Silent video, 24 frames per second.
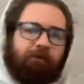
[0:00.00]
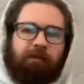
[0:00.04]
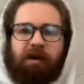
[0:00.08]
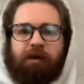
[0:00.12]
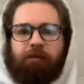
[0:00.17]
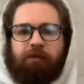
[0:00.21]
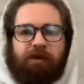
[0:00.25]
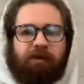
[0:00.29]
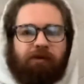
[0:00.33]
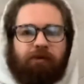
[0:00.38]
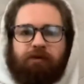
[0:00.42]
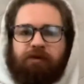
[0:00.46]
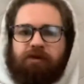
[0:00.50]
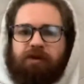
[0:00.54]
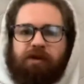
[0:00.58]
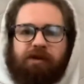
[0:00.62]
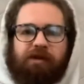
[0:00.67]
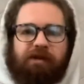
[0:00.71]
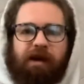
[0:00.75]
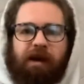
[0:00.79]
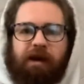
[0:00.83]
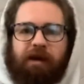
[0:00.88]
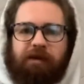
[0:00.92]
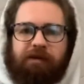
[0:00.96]
Maybe it was
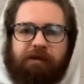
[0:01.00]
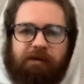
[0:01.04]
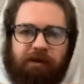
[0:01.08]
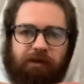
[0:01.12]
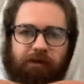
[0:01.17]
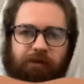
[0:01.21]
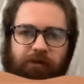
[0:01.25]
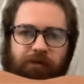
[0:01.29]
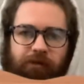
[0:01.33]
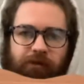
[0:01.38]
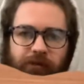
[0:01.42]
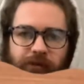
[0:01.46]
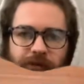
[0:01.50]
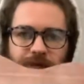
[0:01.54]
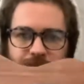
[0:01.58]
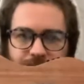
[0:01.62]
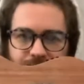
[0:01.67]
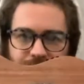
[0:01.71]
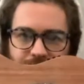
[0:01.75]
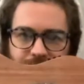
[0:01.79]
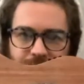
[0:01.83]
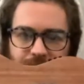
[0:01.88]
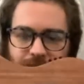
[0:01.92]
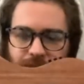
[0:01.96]
just an accidental
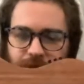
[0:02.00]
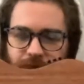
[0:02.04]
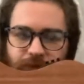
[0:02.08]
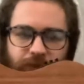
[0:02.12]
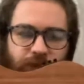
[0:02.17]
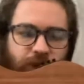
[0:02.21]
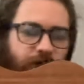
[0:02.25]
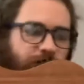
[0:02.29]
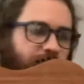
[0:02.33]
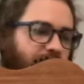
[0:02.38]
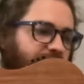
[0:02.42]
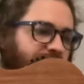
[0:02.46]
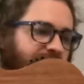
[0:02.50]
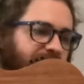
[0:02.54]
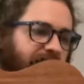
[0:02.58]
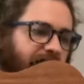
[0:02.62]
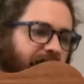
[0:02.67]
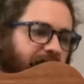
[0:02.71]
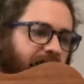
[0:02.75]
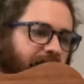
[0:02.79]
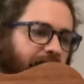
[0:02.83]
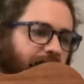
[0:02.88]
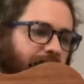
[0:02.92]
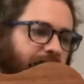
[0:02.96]
purchase
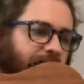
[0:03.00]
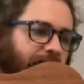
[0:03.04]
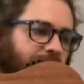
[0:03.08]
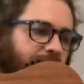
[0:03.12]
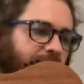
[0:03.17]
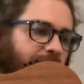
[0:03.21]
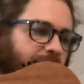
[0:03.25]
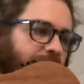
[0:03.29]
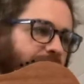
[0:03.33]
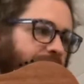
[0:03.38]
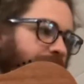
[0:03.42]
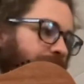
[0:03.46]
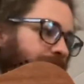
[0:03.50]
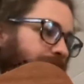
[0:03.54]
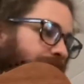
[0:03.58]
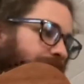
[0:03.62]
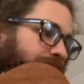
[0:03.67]
that got returned or